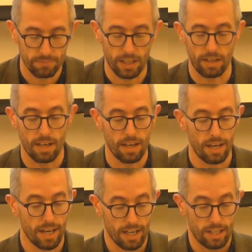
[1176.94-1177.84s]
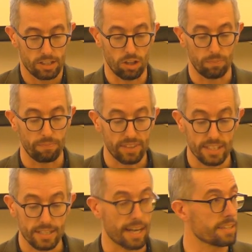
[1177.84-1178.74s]
Okay. So
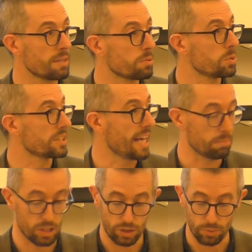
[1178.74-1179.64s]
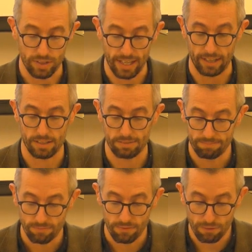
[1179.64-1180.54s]
this text seems to establish two things.
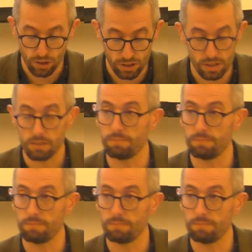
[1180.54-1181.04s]
First,